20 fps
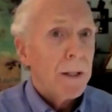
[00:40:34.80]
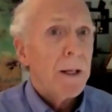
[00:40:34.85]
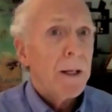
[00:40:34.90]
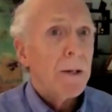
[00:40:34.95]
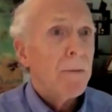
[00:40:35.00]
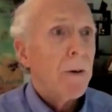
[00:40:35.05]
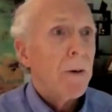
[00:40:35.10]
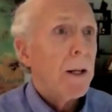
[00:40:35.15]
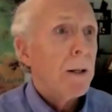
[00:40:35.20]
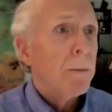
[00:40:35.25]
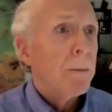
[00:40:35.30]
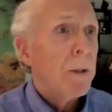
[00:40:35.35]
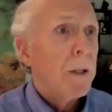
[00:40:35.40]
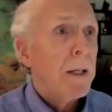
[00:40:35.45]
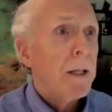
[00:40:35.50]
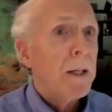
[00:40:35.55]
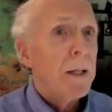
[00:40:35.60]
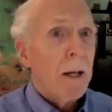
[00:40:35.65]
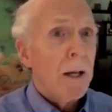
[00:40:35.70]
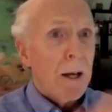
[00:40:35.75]
And when they take
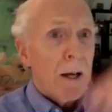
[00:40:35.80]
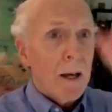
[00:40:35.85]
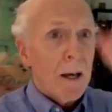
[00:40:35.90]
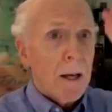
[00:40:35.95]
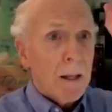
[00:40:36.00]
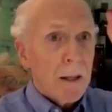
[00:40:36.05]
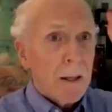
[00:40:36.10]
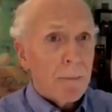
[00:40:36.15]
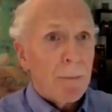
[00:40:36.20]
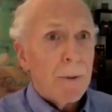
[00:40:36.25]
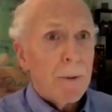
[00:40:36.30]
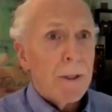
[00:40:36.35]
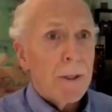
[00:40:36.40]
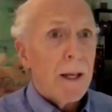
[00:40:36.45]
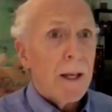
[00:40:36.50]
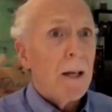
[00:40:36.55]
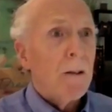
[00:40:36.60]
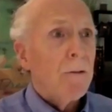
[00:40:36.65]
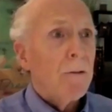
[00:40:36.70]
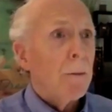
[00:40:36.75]
vitamin D,
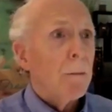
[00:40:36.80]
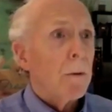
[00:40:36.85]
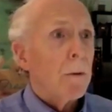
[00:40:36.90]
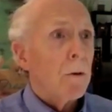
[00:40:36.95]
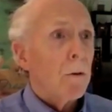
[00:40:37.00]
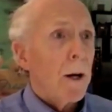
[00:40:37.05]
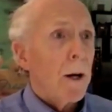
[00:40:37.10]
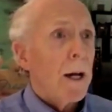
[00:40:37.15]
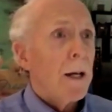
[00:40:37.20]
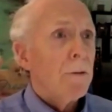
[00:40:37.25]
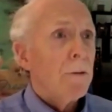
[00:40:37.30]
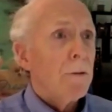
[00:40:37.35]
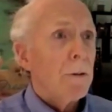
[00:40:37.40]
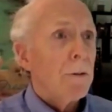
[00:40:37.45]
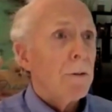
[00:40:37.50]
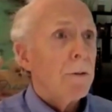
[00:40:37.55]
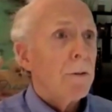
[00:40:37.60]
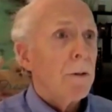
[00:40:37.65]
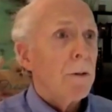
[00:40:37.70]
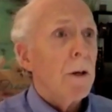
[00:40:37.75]
that potassium
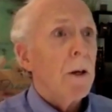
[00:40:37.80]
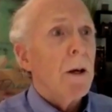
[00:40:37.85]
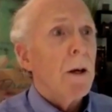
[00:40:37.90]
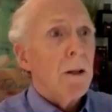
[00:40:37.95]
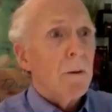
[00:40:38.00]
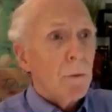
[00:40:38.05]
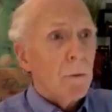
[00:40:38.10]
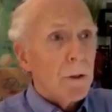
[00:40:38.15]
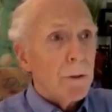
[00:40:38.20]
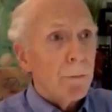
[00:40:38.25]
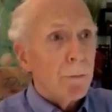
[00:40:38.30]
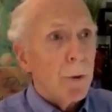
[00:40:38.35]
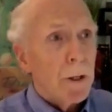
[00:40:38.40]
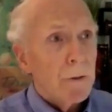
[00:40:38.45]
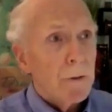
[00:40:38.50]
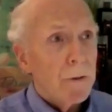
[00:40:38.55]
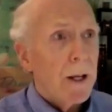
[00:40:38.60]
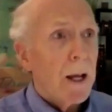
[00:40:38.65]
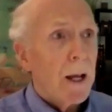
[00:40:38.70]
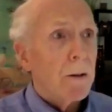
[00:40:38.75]
crashes,
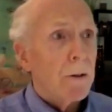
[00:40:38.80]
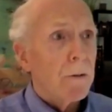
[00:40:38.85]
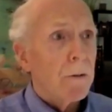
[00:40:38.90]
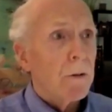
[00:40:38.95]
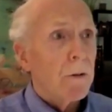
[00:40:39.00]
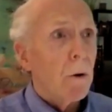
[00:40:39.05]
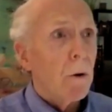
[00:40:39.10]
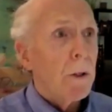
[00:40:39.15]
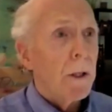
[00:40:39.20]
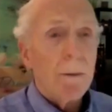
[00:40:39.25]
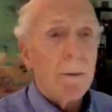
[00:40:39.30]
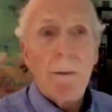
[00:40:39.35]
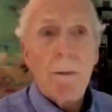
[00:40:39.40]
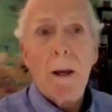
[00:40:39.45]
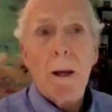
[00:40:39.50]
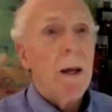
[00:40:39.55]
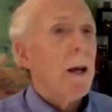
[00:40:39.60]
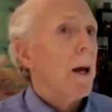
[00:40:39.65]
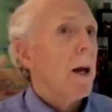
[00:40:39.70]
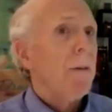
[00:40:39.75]
which brings down the
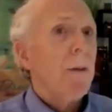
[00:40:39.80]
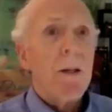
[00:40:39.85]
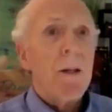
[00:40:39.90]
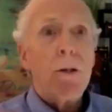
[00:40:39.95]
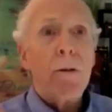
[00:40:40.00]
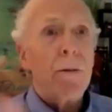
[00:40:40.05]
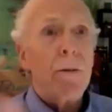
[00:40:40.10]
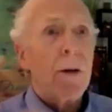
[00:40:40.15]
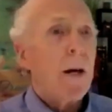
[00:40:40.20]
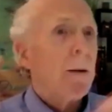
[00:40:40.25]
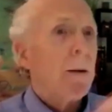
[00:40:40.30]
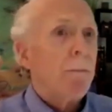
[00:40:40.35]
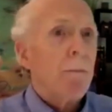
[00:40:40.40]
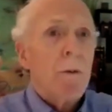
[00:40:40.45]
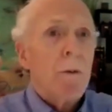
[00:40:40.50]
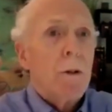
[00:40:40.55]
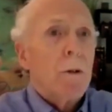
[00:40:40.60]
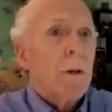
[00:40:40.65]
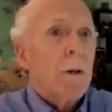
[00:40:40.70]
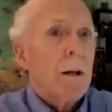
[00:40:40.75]
sodium, and then you've
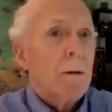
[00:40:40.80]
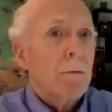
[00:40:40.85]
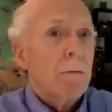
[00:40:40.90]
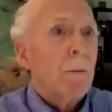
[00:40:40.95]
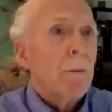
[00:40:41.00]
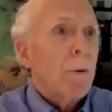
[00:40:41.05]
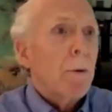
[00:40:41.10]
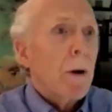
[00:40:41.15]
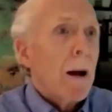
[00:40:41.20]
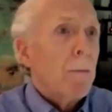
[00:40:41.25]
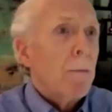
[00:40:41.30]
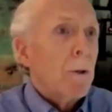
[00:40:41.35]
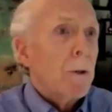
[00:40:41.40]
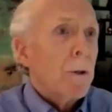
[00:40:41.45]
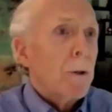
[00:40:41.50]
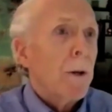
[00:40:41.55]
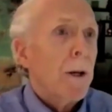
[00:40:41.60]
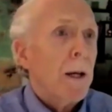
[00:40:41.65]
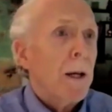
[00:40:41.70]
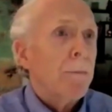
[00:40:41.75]
got a real
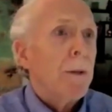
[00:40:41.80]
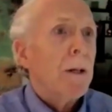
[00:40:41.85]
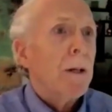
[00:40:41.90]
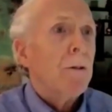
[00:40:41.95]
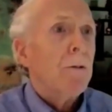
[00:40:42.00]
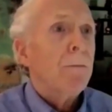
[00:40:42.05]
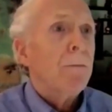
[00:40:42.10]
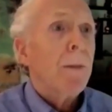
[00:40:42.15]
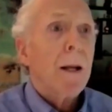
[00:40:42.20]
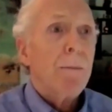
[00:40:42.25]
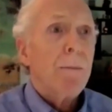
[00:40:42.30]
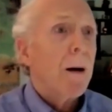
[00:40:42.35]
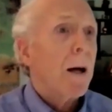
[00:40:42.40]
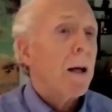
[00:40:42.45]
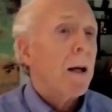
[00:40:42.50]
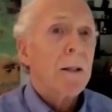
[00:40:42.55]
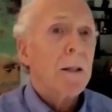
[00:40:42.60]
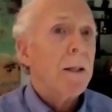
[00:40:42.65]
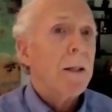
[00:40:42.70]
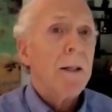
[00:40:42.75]
problem on your hand because
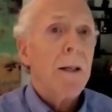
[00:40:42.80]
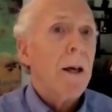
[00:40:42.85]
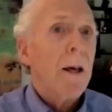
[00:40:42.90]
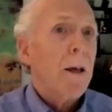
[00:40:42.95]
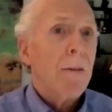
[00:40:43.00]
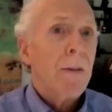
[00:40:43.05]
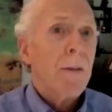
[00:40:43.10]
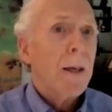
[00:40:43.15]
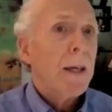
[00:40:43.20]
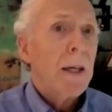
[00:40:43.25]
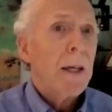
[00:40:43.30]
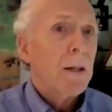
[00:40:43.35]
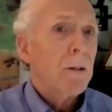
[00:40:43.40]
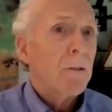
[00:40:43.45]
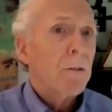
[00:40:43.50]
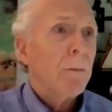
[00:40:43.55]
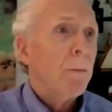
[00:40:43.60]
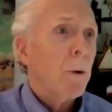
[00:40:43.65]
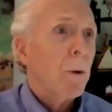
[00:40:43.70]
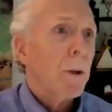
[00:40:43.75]
metabolically
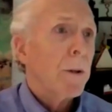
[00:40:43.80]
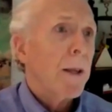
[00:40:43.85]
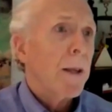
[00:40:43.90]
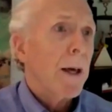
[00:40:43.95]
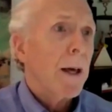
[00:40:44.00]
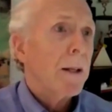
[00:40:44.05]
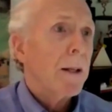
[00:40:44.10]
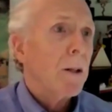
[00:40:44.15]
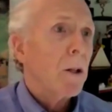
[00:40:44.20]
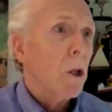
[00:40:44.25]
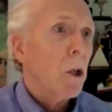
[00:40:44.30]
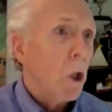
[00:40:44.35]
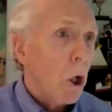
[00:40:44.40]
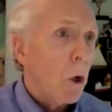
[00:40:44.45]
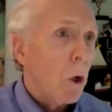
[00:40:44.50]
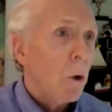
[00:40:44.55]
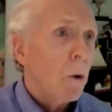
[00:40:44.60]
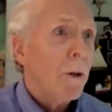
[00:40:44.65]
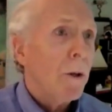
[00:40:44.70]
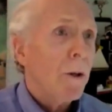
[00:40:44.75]
they can't support that
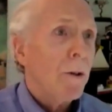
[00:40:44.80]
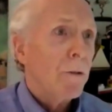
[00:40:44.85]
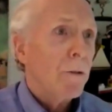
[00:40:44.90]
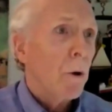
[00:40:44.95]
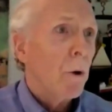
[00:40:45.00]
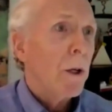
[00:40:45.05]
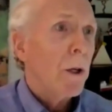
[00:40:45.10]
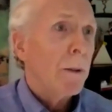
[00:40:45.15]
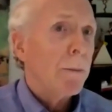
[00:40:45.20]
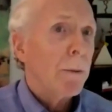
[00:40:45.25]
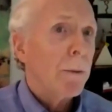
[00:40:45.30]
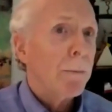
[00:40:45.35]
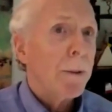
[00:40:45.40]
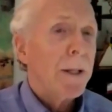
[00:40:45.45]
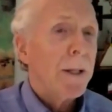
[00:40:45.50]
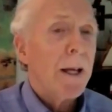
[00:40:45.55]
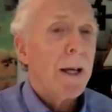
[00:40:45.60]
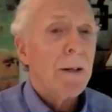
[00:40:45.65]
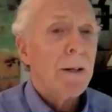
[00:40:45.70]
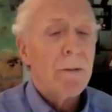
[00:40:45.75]
low
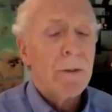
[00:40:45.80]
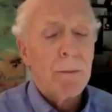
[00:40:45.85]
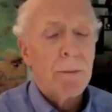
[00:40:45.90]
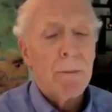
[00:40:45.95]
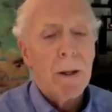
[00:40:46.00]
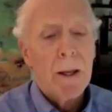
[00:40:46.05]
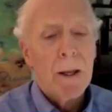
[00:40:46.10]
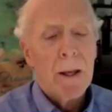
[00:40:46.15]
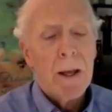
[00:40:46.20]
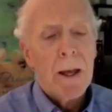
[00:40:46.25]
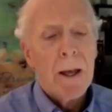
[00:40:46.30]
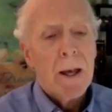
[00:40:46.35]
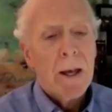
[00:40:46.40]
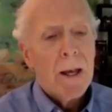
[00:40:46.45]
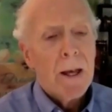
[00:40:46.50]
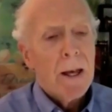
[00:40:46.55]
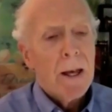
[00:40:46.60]
sodium and potassium.